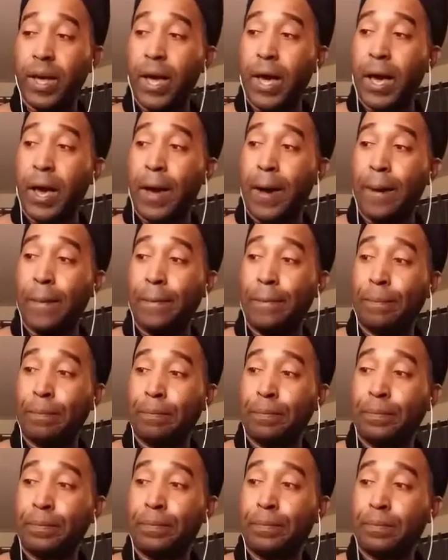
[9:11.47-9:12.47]

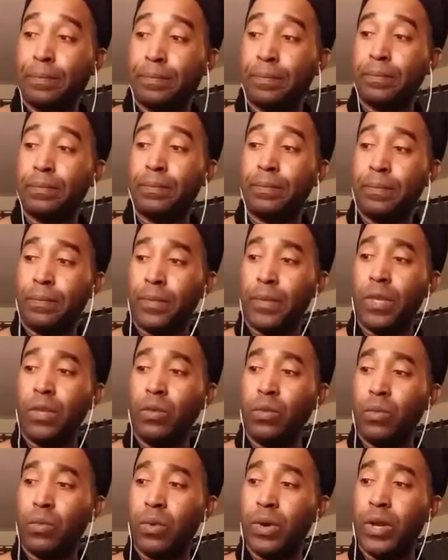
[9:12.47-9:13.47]

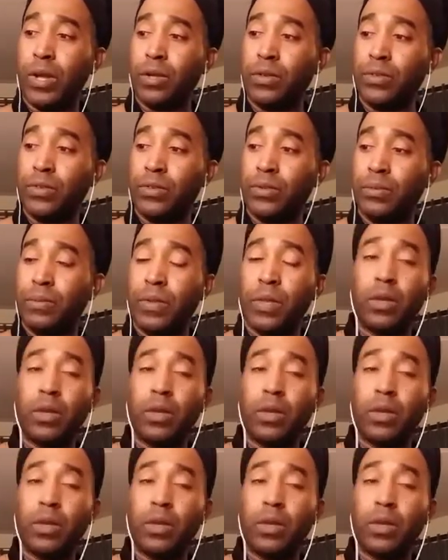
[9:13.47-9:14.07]
What else?